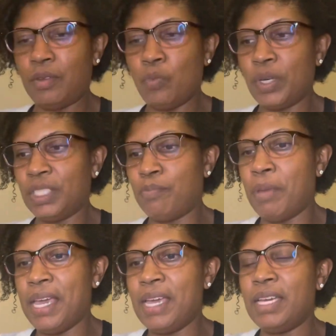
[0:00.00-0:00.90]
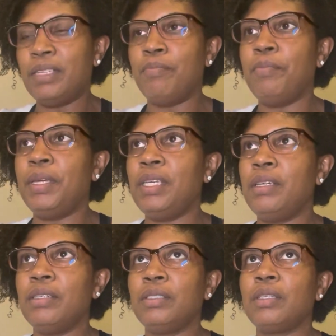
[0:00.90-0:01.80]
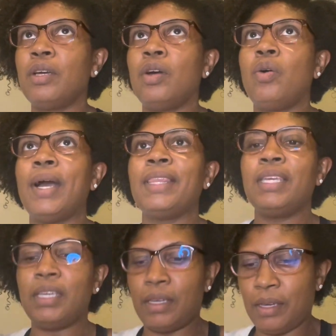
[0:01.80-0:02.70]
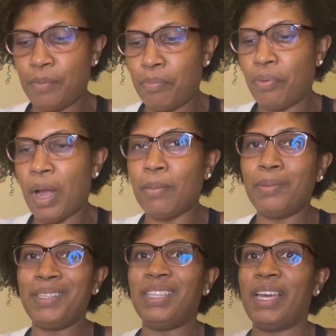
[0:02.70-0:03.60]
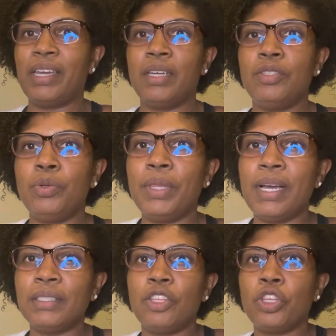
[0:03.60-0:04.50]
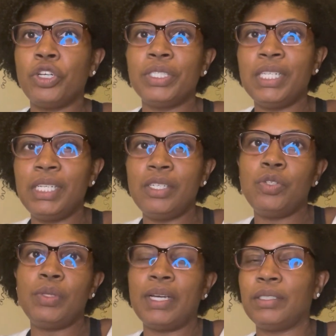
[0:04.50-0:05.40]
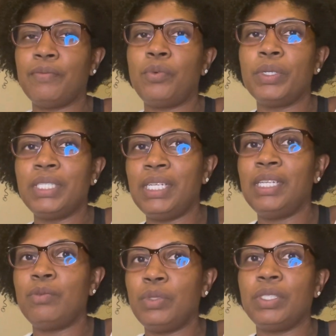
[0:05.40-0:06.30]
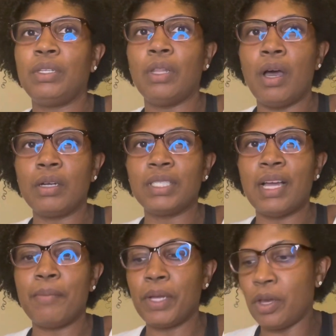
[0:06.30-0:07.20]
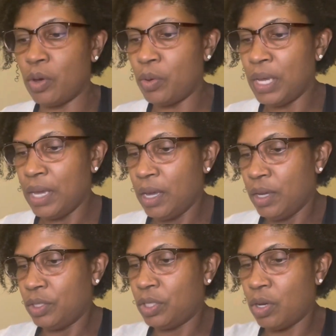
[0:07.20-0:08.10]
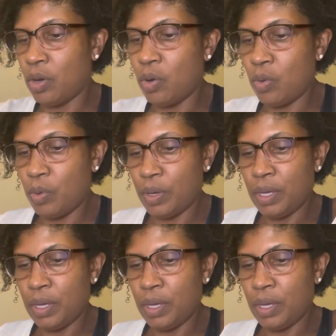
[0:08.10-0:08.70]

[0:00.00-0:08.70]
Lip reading: was made many years ago. I think probably like 2013, 2014. It was a long time ago. So